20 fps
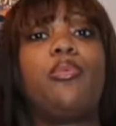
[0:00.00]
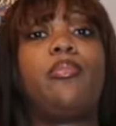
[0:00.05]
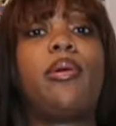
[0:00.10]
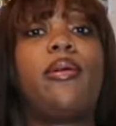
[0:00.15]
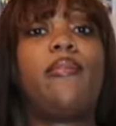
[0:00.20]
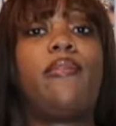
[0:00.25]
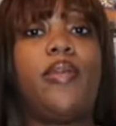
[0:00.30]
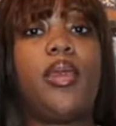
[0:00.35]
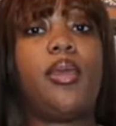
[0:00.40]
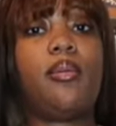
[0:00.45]
with
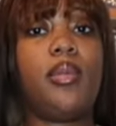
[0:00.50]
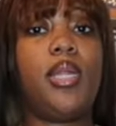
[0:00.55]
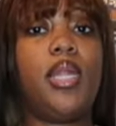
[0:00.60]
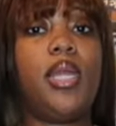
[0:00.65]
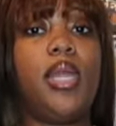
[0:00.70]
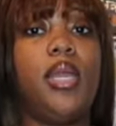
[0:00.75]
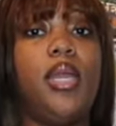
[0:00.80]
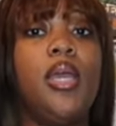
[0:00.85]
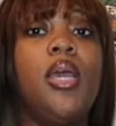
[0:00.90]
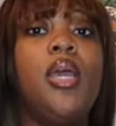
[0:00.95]
my
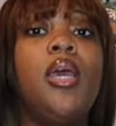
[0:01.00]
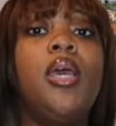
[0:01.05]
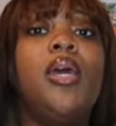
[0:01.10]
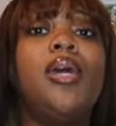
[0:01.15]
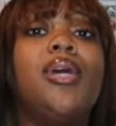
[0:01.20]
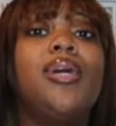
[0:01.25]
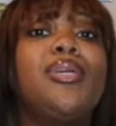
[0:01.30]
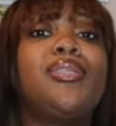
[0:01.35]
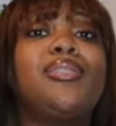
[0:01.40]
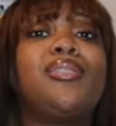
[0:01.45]
family
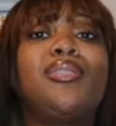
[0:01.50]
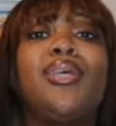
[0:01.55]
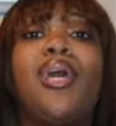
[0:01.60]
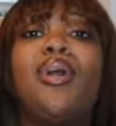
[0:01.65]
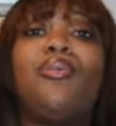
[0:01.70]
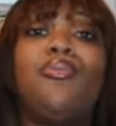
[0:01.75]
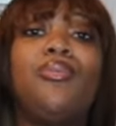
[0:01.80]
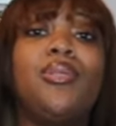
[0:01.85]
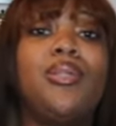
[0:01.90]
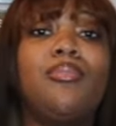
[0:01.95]
because I
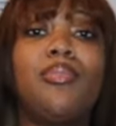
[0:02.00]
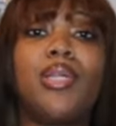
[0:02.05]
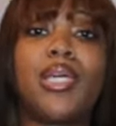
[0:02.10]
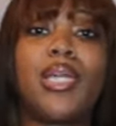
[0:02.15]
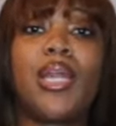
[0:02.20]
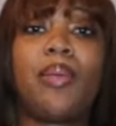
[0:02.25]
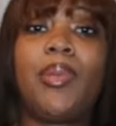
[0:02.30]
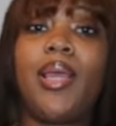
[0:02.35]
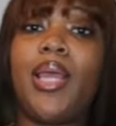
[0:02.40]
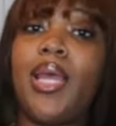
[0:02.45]
don't want them
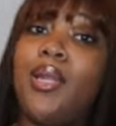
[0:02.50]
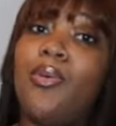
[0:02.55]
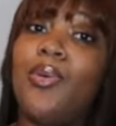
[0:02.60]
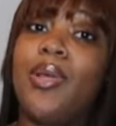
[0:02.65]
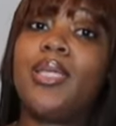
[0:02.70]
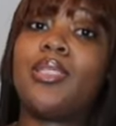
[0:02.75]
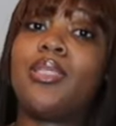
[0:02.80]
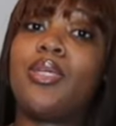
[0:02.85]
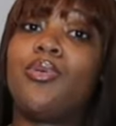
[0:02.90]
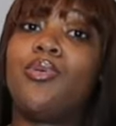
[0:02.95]
looking at me
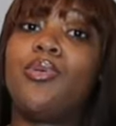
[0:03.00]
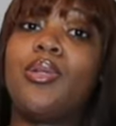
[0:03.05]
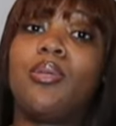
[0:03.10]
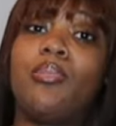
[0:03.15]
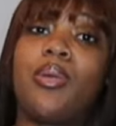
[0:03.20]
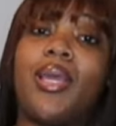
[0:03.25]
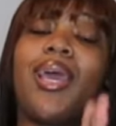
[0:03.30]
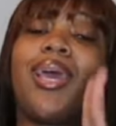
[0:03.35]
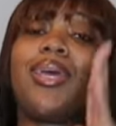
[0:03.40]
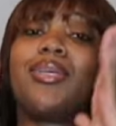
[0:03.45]
anyways. I don't want
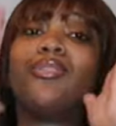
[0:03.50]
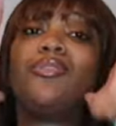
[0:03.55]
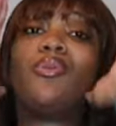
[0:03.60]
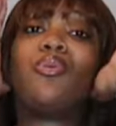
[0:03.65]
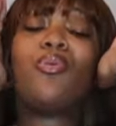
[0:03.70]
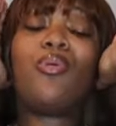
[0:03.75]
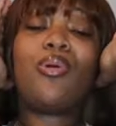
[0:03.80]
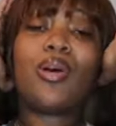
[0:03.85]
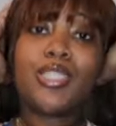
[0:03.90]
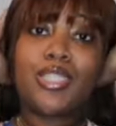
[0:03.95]
to be asked no
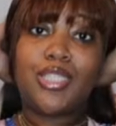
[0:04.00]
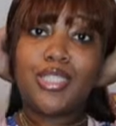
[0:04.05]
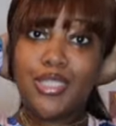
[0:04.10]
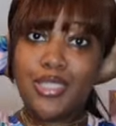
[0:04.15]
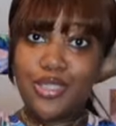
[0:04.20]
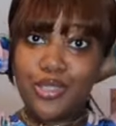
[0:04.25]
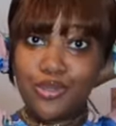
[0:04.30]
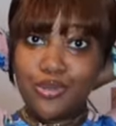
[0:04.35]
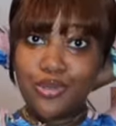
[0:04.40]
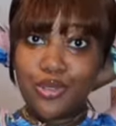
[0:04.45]

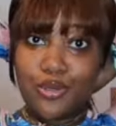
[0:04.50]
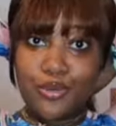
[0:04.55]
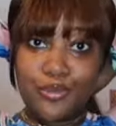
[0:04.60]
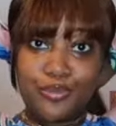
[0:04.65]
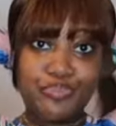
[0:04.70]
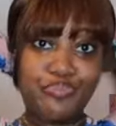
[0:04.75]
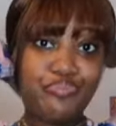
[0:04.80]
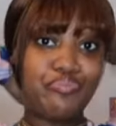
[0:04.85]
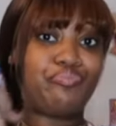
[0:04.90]
questions, you know?